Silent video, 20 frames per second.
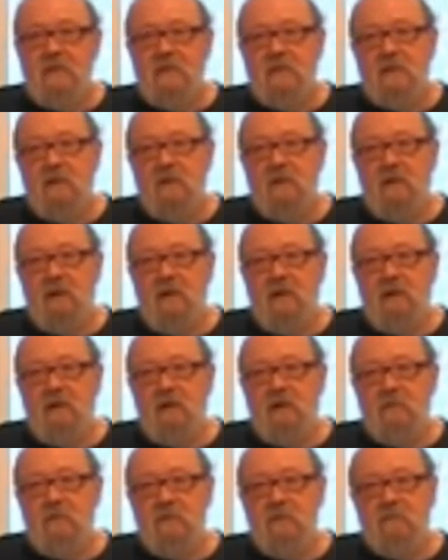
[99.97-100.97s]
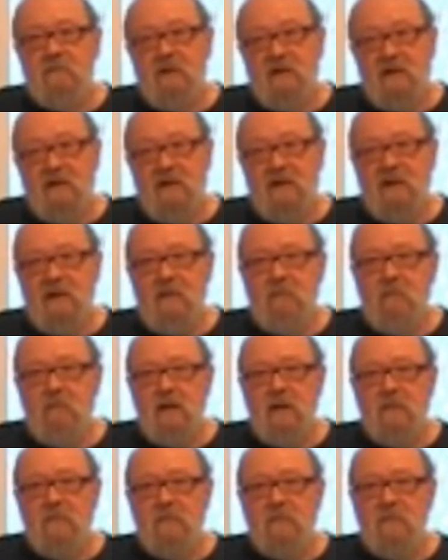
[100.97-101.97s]
So I often hide
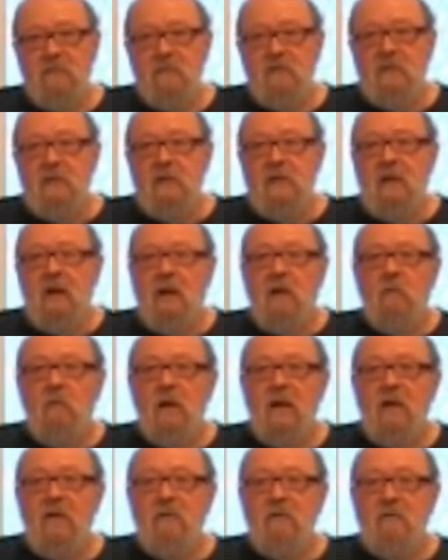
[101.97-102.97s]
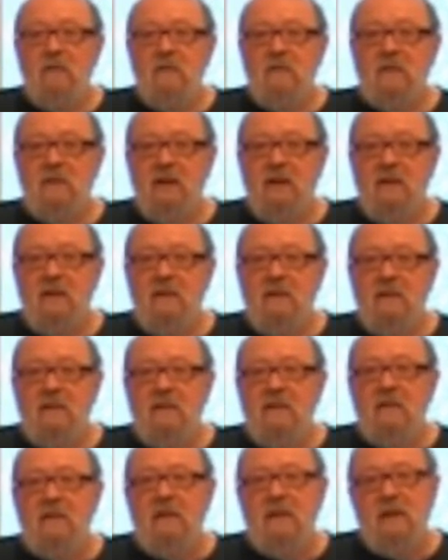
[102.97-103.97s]
my food away from the site,
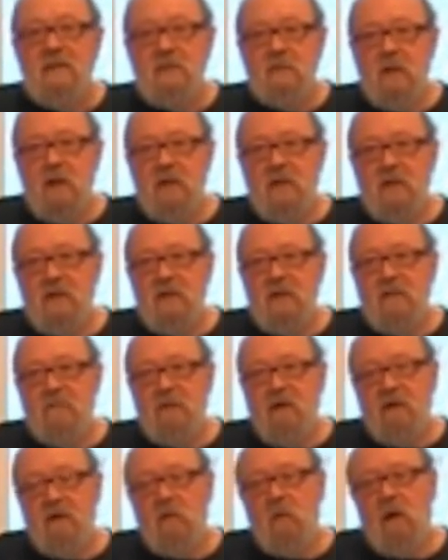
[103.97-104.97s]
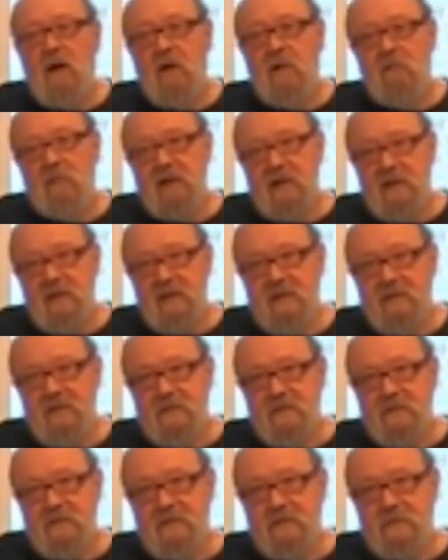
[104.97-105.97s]
especially in very wild
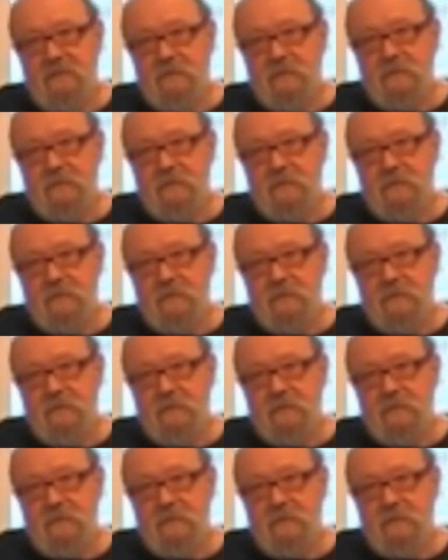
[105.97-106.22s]
places.